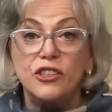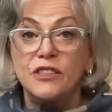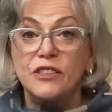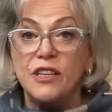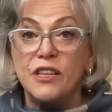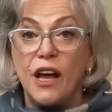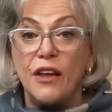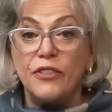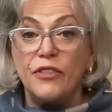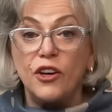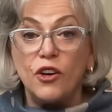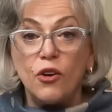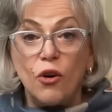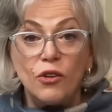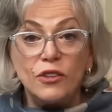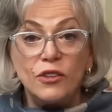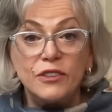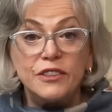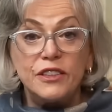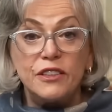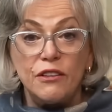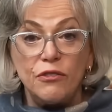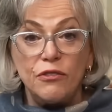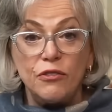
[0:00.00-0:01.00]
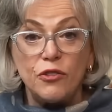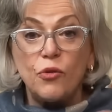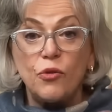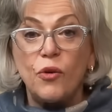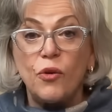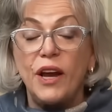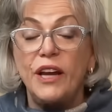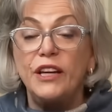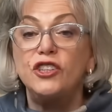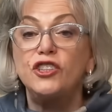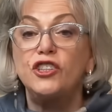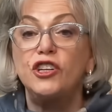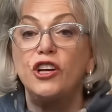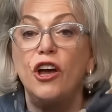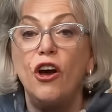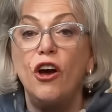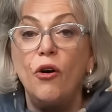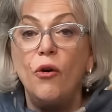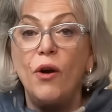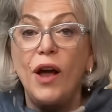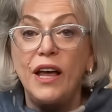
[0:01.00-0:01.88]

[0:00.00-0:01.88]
on the gold-silver ratio,